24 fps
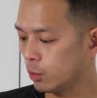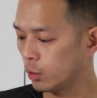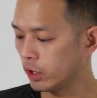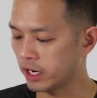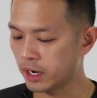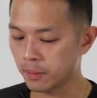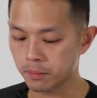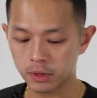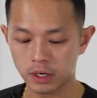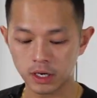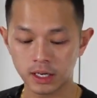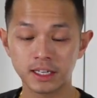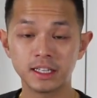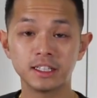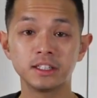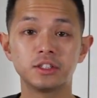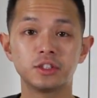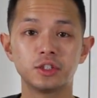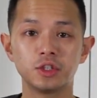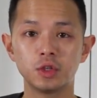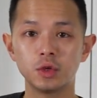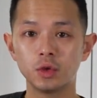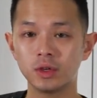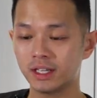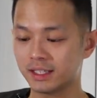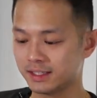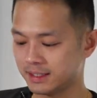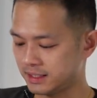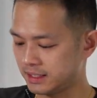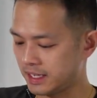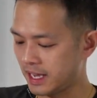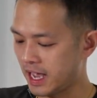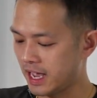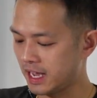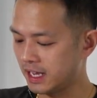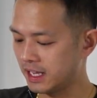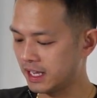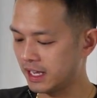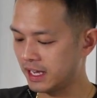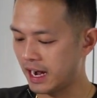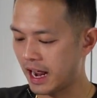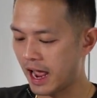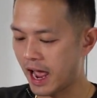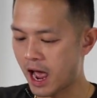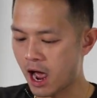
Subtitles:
what I'm gonna do is take it